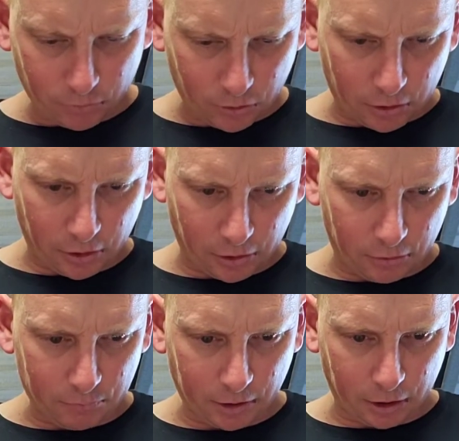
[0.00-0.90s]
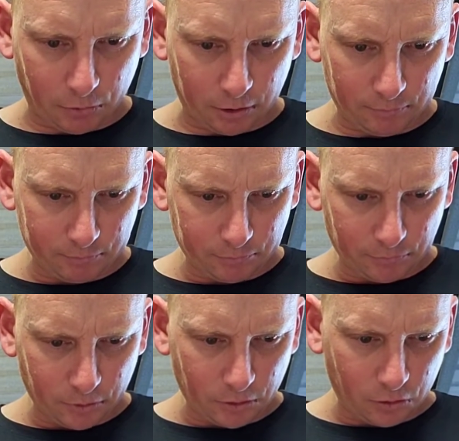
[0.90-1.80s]
I don't know. Anyway,
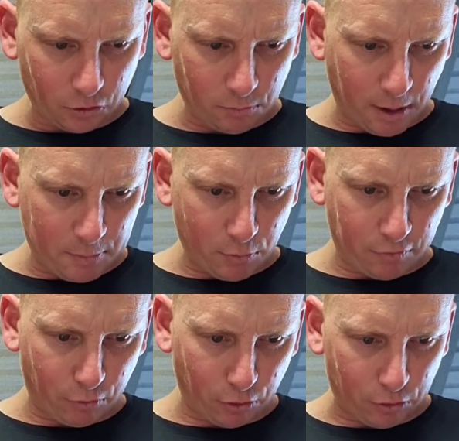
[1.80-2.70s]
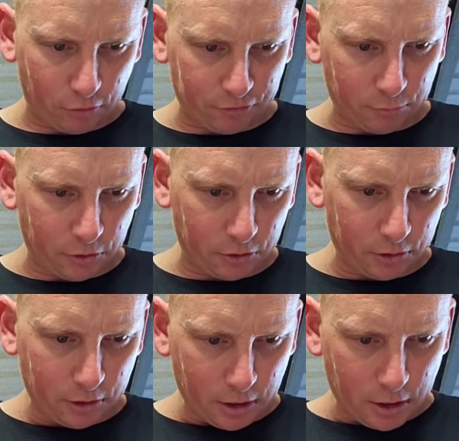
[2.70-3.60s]
I'm happy with what I got from it.
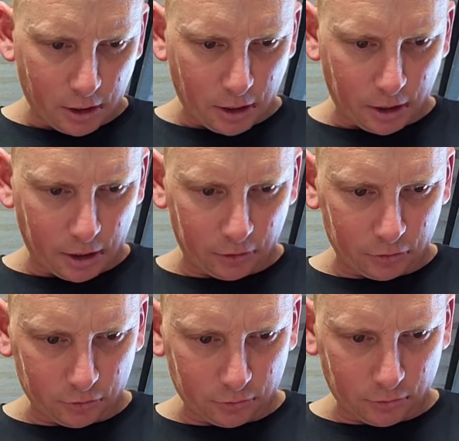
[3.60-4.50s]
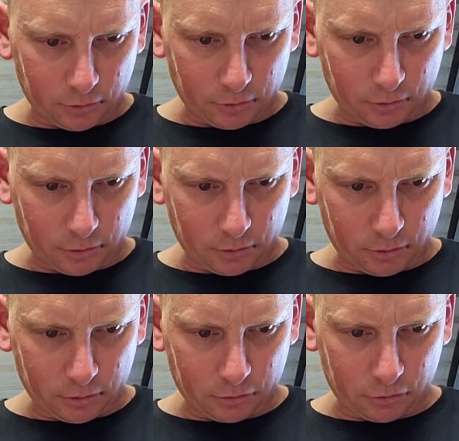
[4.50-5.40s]
It is
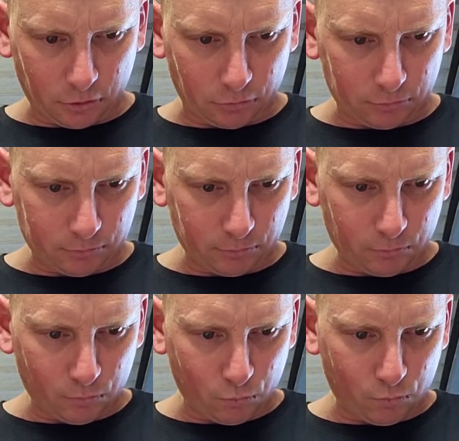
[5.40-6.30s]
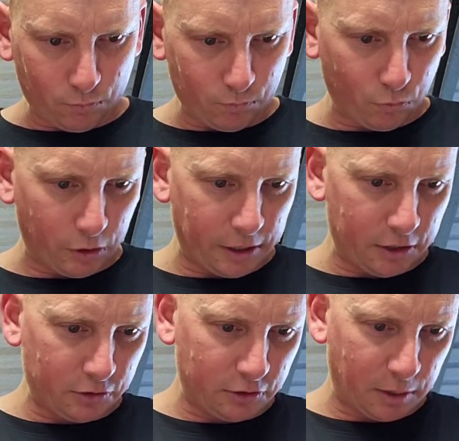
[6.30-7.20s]
still what it
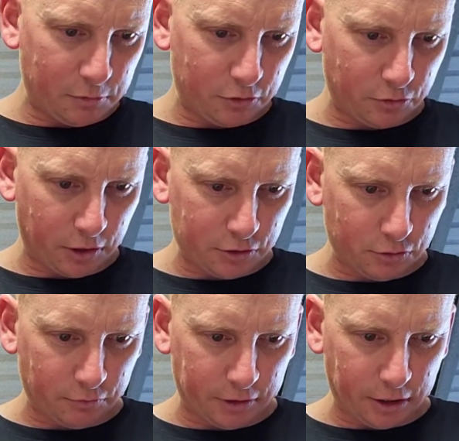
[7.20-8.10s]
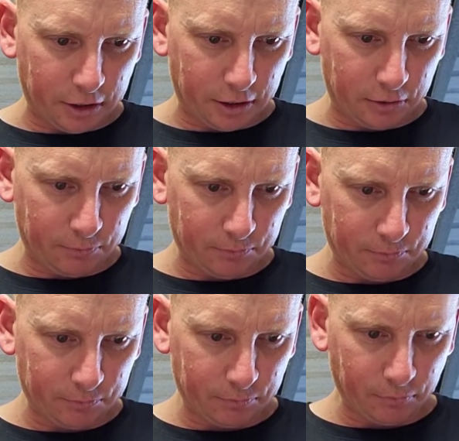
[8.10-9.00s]
is, a demonstrational video.
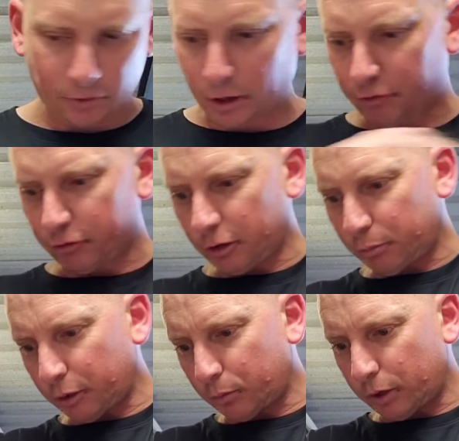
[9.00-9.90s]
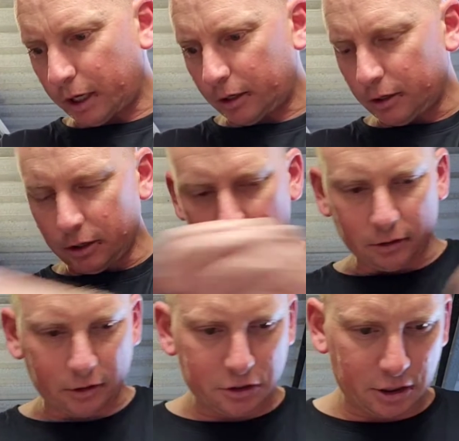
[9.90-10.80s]
Hopefully people get
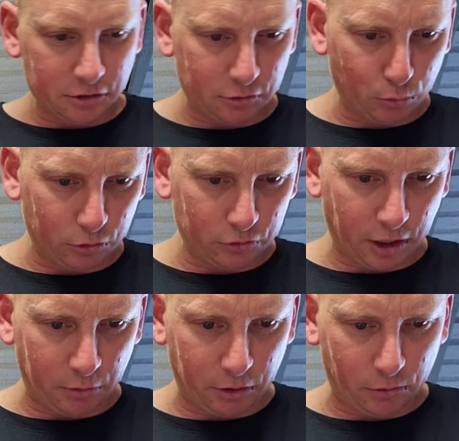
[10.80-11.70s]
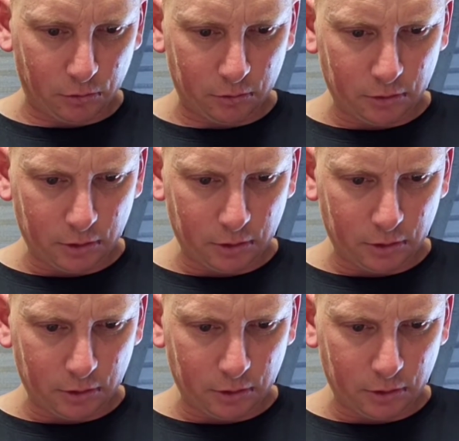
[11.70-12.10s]
the gist of what's going on.